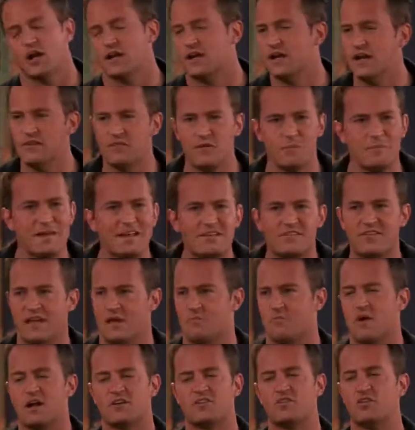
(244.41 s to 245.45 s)
look, if it means
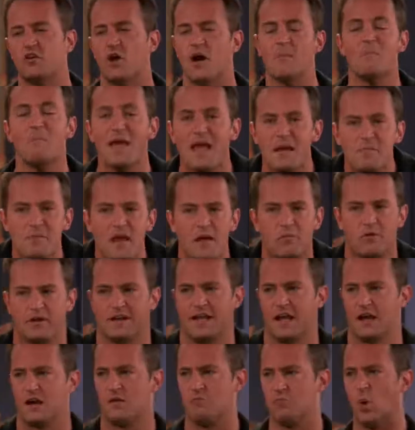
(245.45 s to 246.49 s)
that much to you, I may be able
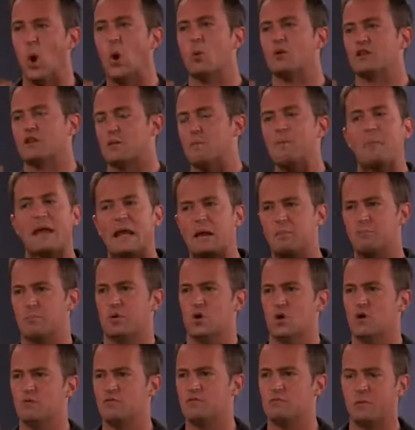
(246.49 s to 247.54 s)
to get on board with the big
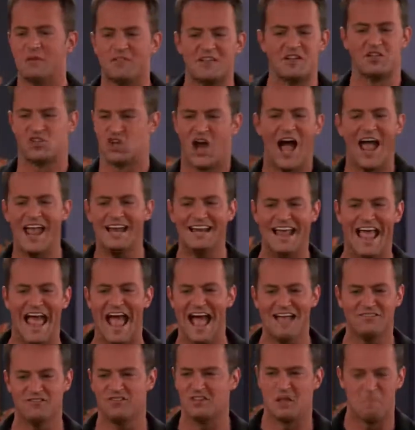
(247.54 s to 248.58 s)
boobs, but the giant
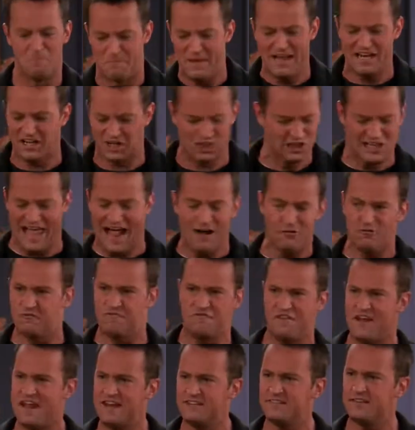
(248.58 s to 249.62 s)
ass and the big
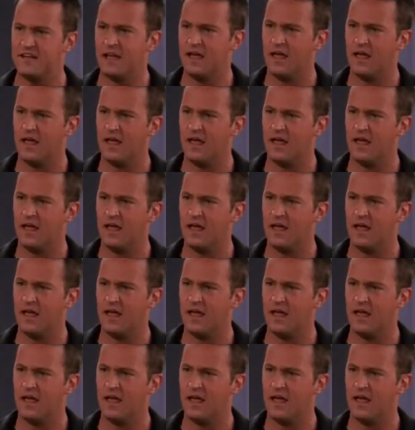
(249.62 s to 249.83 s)
clown feet?